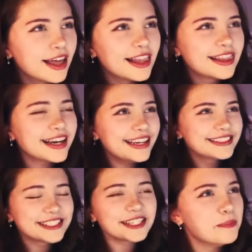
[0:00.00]
that he
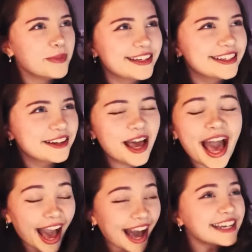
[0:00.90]
has
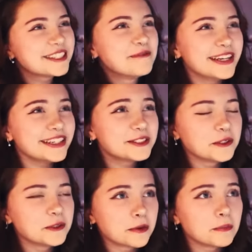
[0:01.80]
admitted
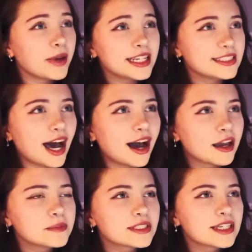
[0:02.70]
to many
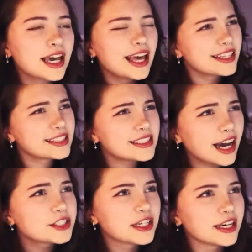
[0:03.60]
times, this
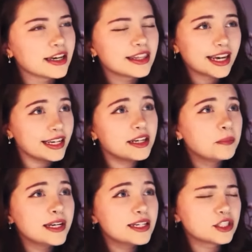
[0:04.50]
touching that he
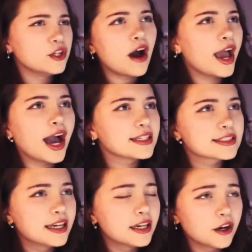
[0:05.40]
admitted to not
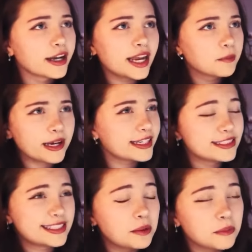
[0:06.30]
asking or getting my
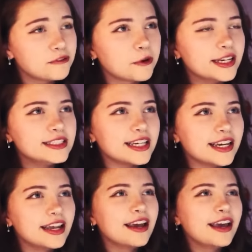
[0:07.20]
consent before he did,